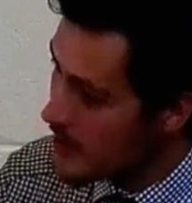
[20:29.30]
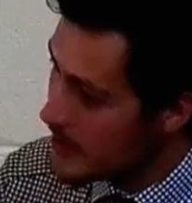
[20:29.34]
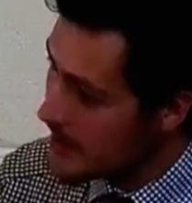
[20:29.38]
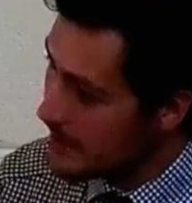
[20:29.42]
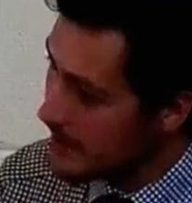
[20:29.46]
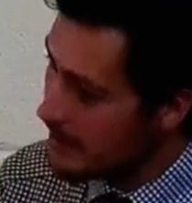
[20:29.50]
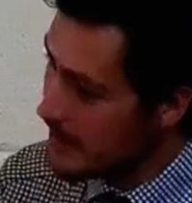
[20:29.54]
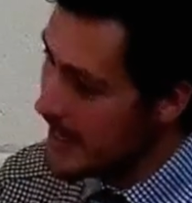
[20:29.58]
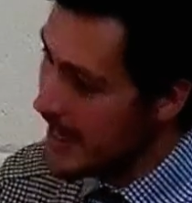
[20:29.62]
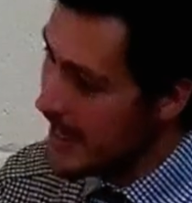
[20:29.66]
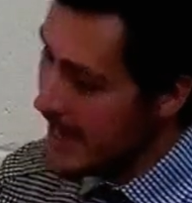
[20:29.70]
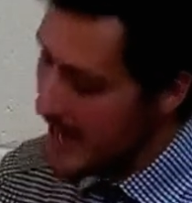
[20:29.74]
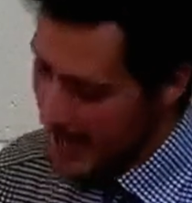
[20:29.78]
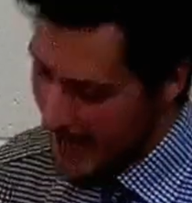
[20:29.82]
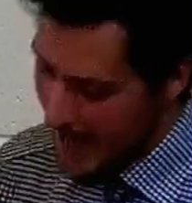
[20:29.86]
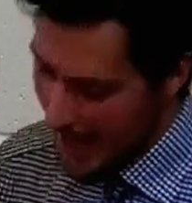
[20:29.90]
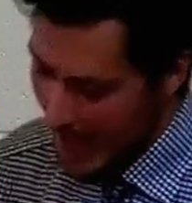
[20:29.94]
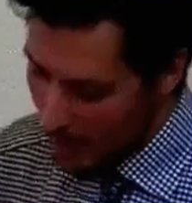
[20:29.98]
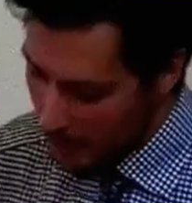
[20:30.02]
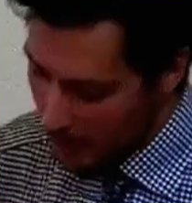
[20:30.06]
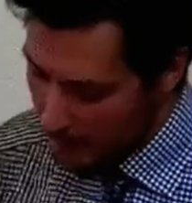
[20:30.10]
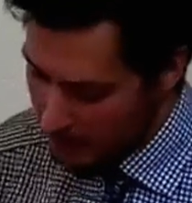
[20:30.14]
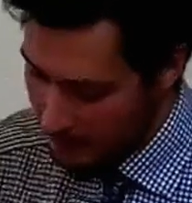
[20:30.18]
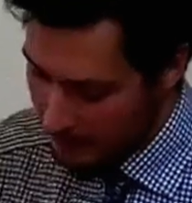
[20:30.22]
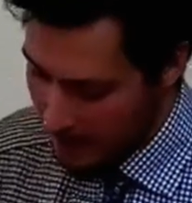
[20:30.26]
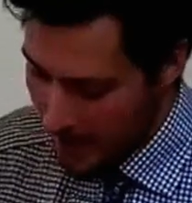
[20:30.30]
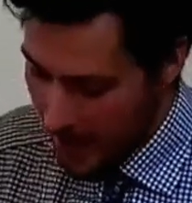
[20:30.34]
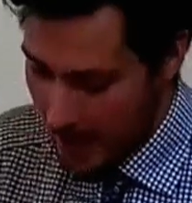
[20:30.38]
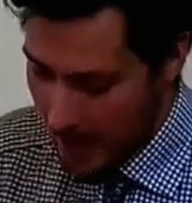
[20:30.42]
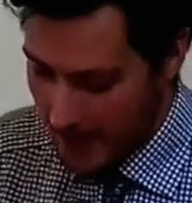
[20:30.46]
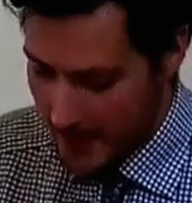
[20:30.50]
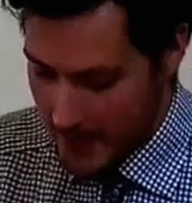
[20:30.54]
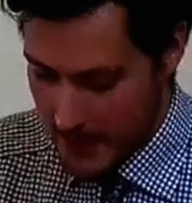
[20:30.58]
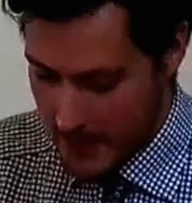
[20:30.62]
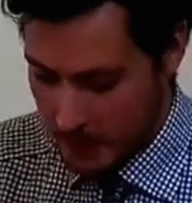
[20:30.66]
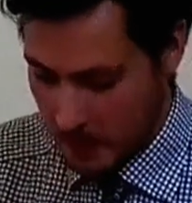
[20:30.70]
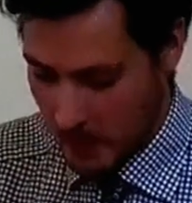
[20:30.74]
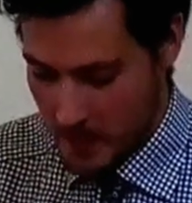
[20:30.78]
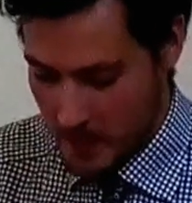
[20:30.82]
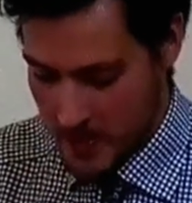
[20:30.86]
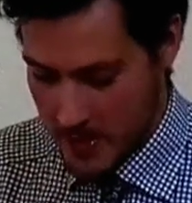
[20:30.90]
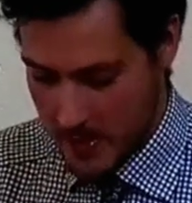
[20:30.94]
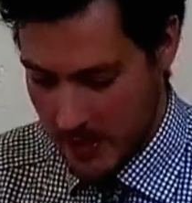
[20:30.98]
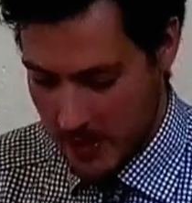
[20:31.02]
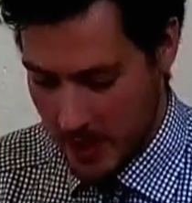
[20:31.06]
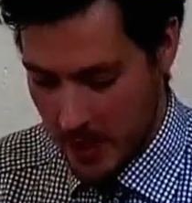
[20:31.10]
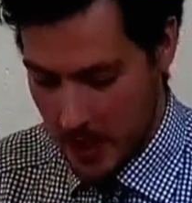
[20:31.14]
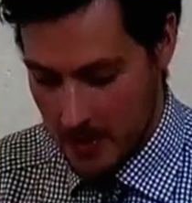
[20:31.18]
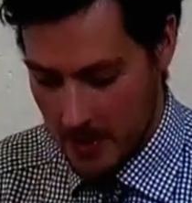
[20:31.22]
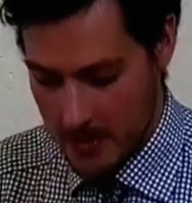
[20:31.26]
even here how far this promise
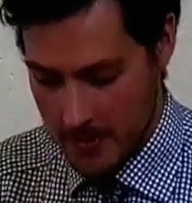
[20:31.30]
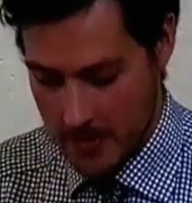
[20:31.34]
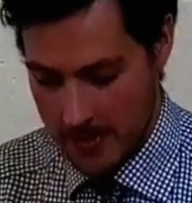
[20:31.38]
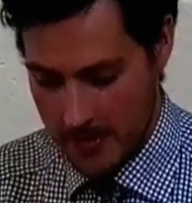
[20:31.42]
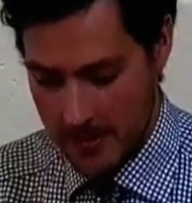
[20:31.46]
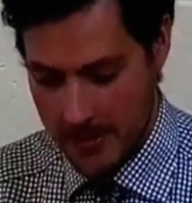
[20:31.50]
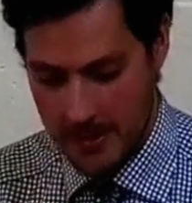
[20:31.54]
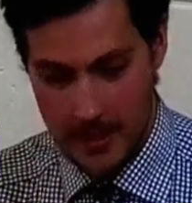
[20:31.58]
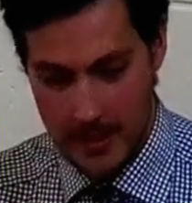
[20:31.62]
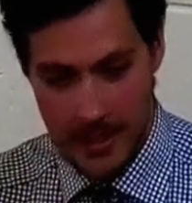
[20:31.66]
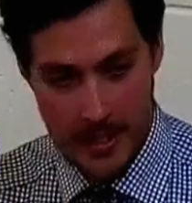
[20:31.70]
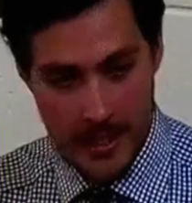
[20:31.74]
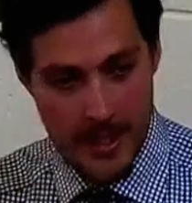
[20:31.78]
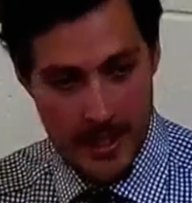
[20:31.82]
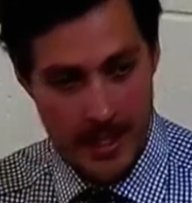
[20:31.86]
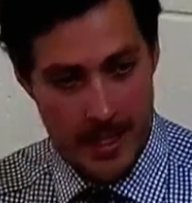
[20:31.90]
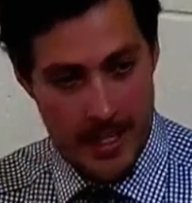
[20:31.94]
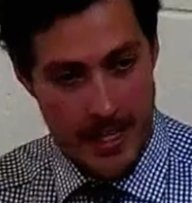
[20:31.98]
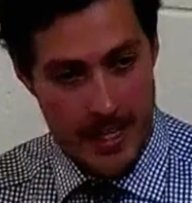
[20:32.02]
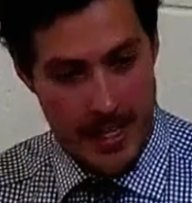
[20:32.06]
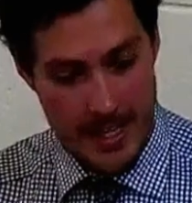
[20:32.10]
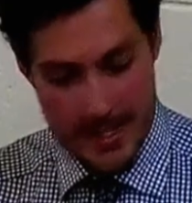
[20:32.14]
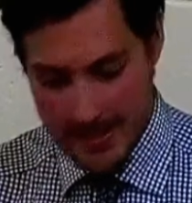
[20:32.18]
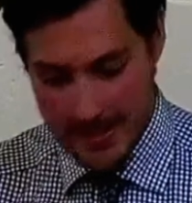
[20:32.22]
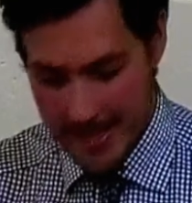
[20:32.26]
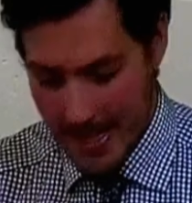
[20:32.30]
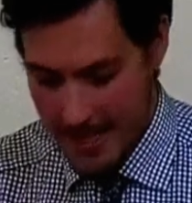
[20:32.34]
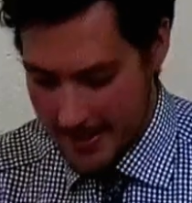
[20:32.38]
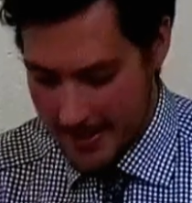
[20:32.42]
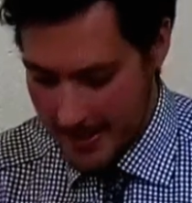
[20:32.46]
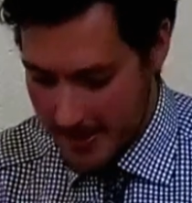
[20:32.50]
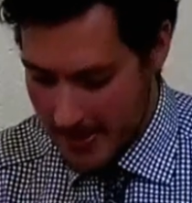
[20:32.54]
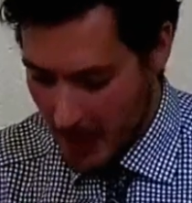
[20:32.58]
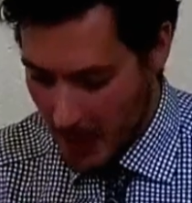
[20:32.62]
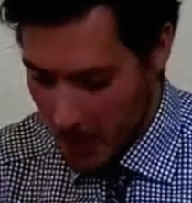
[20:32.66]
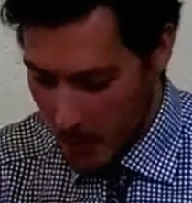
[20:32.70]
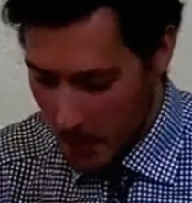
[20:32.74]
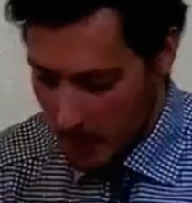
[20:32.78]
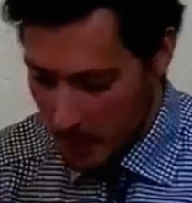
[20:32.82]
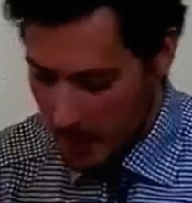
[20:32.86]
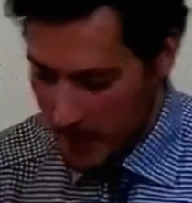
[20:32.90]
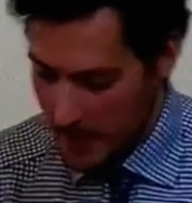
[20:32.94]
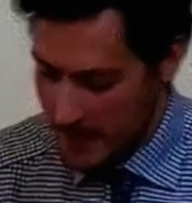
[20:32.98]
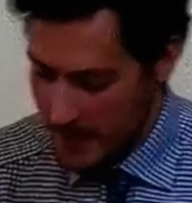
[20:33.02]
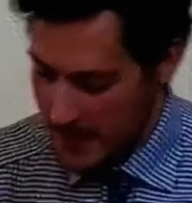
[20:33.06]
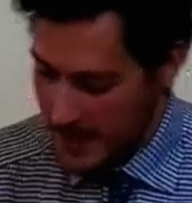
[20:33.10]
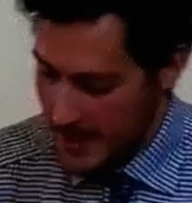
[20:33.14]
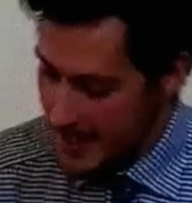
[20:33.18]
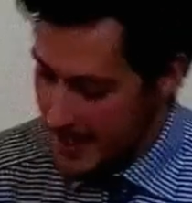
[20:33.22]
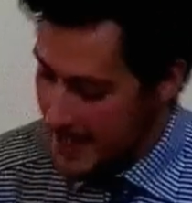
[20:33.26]
goes. He says it's open
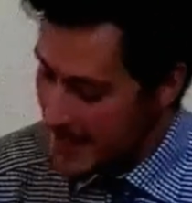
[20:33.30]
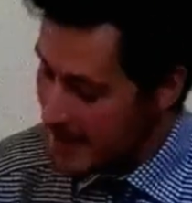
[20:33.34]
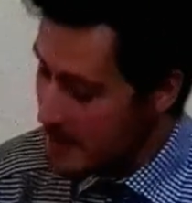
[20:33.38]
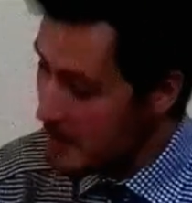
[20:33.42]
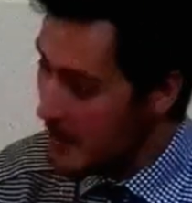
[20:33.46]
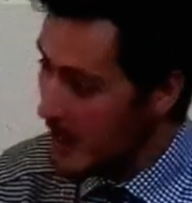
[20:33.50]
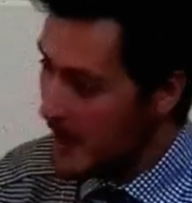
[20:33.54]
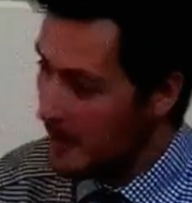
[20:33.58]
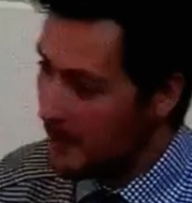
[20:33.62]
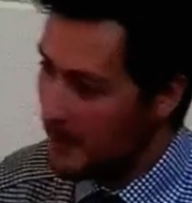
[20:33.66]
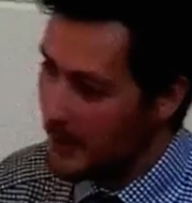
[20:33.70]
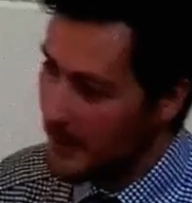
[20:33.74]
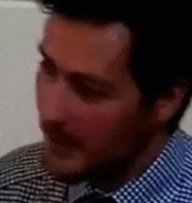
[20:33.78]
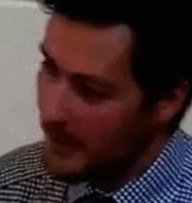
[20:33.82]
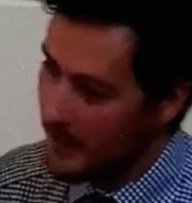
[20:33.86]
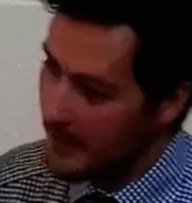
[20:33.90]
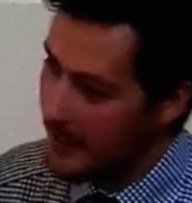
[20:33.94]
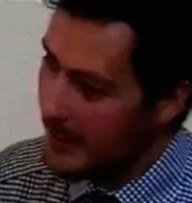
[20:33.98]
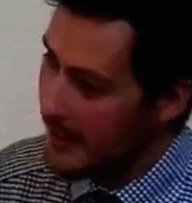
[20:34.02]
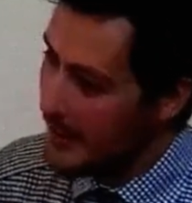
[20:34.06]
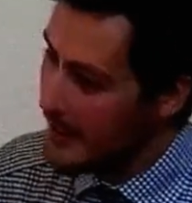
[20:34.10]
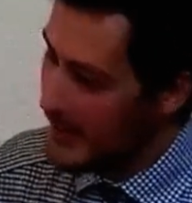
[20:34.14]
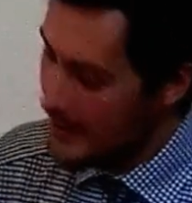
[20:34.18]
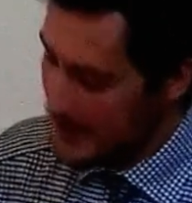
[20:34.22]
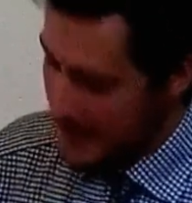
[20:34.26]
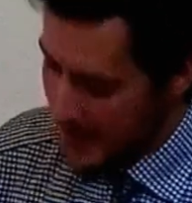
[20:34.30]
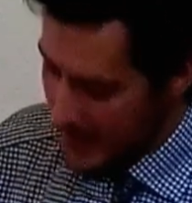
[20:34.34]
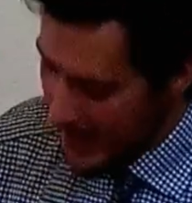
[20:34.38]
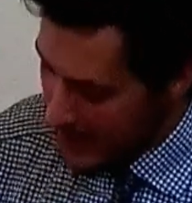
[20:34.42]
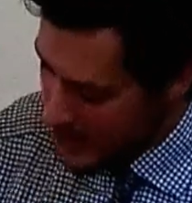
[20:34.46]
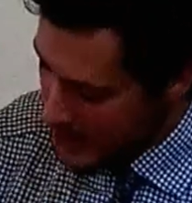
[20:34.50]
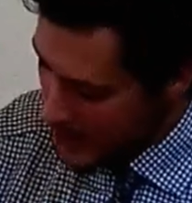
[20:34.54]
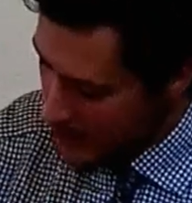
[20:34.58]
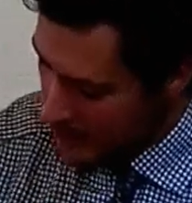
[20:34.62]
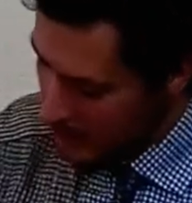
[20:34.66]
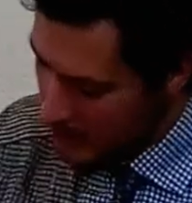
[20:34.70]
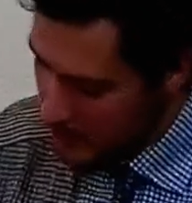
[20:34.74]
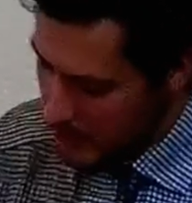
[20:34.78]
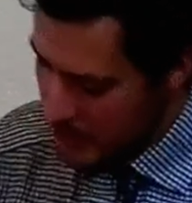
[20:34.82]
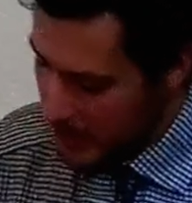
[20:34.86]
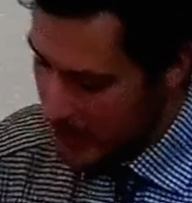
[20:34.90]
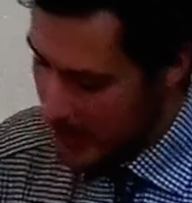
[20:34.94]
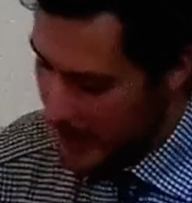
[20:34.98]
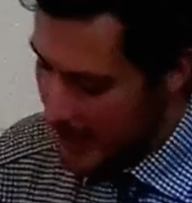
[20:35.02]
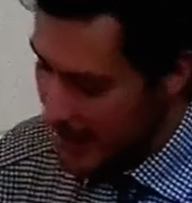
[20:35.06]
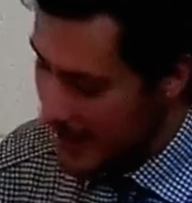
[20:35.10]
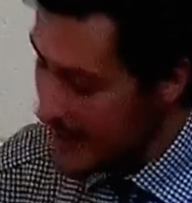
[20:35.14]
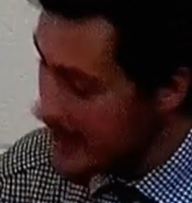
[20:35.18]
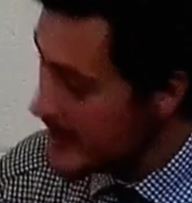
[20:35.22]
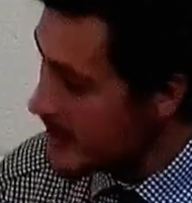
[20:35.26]
to these people, to their children,
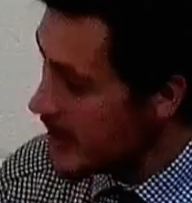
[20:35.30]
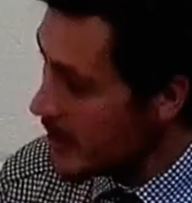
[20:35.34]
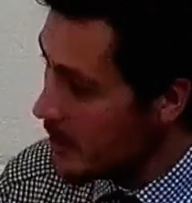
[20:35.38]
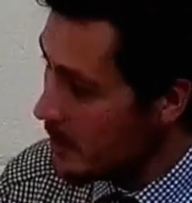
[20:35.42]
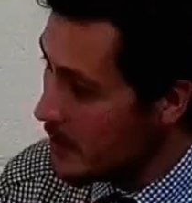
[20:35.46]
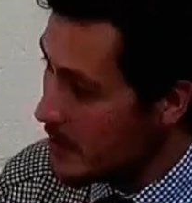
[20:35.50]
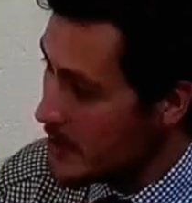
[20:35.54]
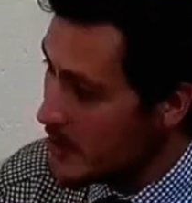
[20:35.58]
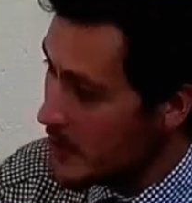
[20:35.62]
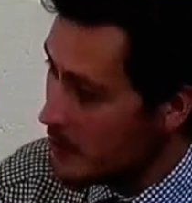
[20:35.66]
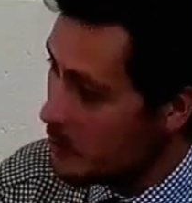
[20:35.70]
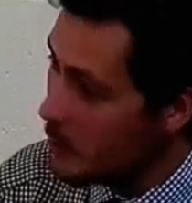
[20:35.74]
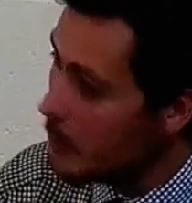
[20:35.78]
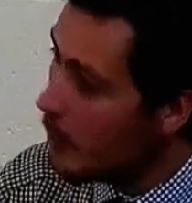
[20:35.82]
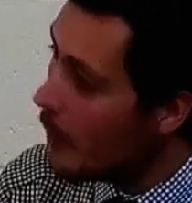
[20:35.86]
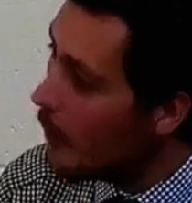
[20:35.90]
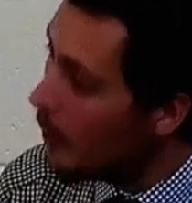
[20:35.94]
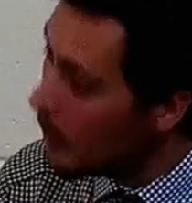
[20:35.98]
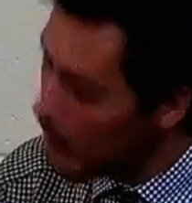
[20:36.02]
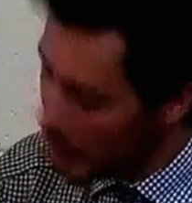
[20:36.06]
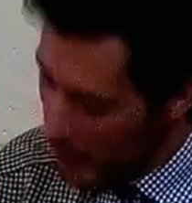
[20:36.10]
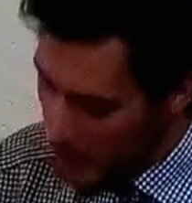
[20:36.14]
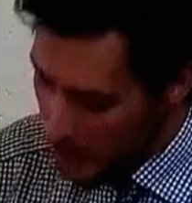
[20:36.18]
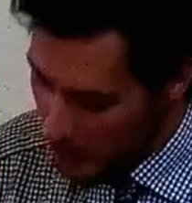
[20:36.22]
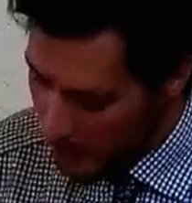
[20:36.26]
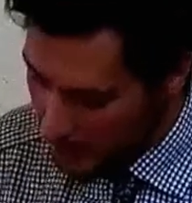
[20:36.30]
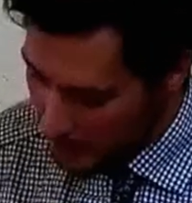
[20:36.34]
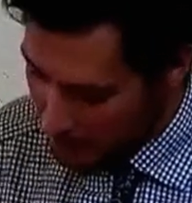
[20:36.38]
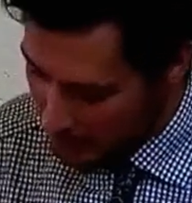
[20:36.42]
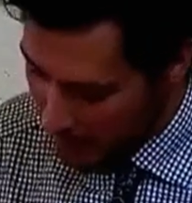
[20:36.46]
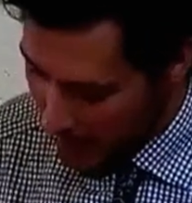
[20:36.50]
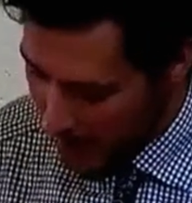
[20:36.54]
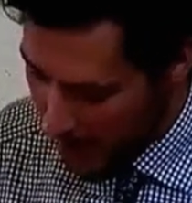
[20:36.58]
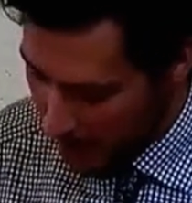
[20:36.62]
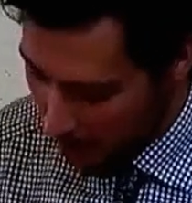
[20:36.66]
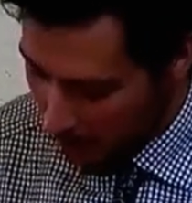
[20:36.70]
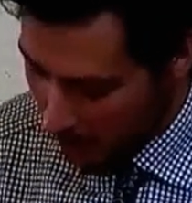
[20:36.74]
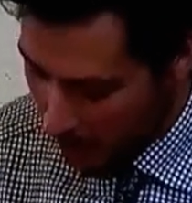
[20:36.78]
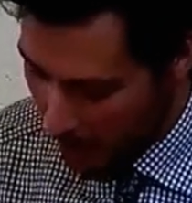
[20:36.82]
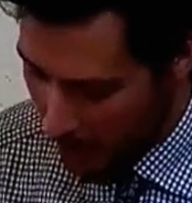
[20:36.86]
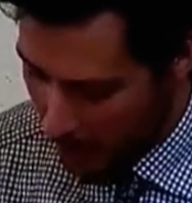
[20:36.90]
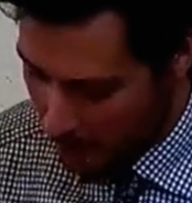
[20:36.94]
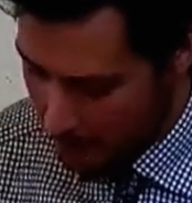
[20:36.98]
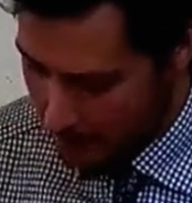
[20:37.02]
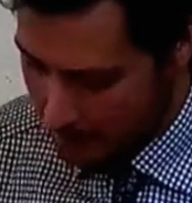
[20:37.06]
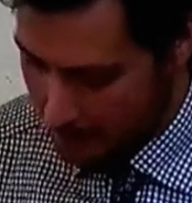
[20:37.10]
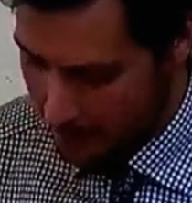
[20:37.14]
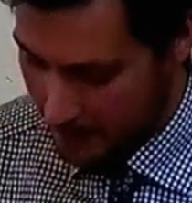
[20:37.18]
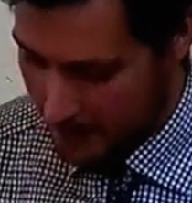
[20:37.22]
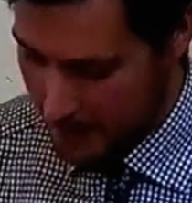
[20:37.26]
and it's open to all who are far off.